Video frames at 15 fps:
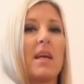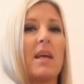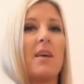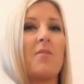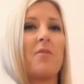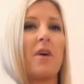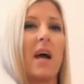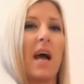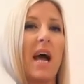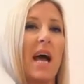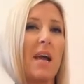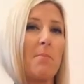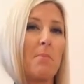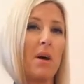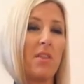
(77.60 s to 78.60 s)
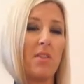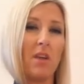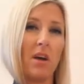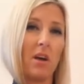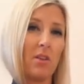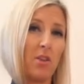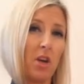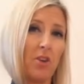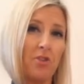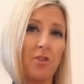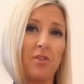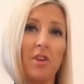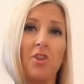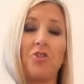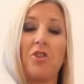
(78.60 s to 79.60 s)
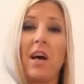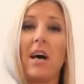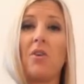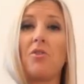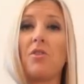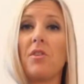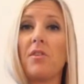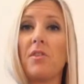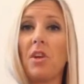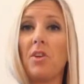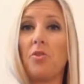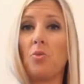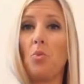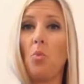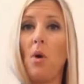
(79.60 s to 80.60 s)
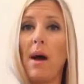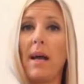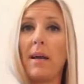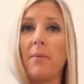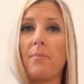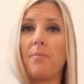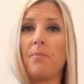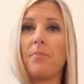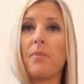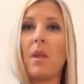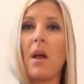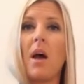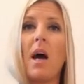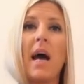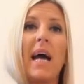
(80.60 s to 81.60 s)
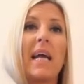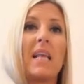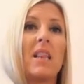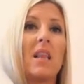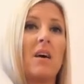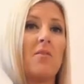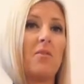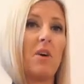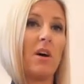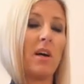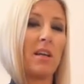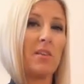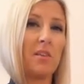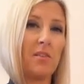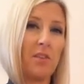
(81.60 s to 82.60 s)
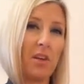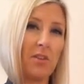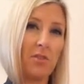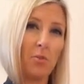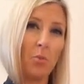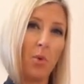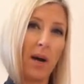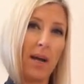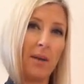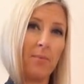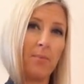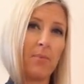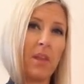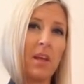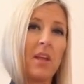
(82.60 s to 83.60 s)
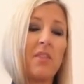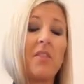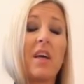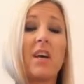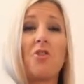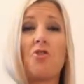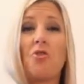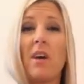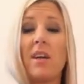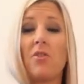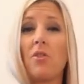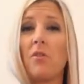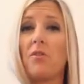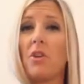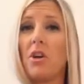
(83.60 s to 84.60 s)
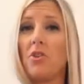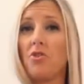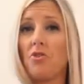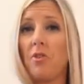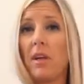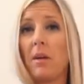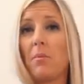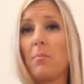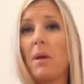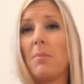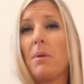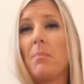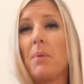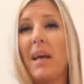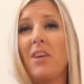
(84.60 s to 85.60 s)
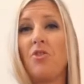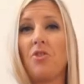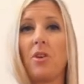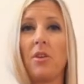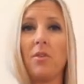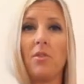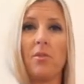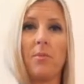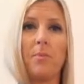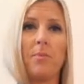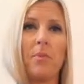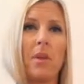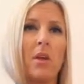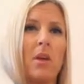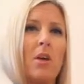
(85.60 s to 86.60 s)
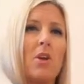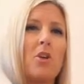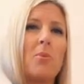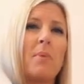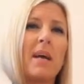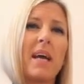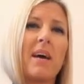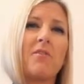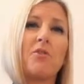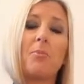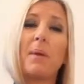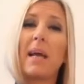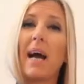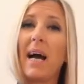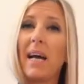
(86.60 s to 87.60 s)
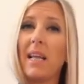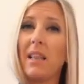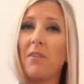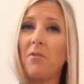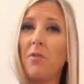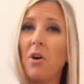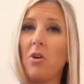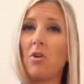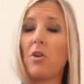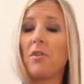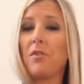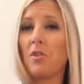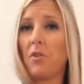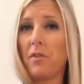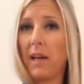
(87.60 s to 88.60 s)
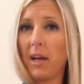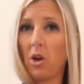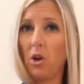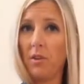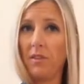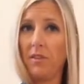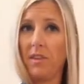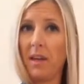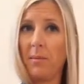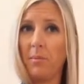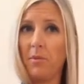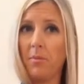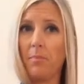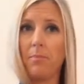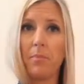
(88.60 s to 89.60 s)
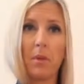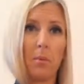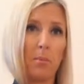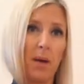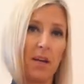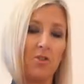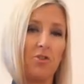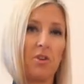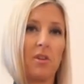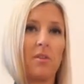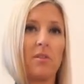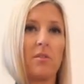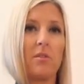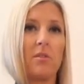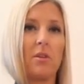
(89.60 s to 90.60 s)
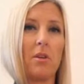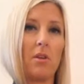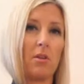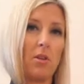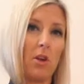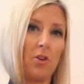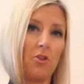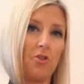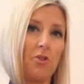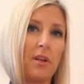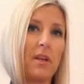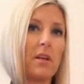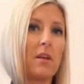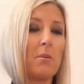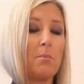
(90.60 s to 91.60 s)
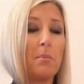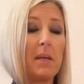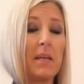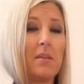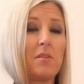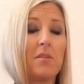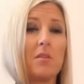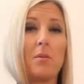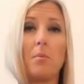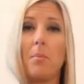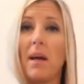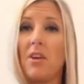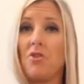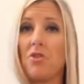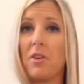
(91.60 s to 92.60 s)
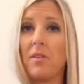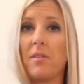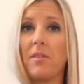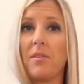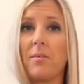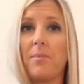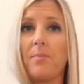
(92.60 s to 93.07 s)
If a mother nurtures her child in a certain way, a lover in a certain way, their trait of nurturing may be patient, you may have to be highly focused on that concept. Patience. Nurturing means patience.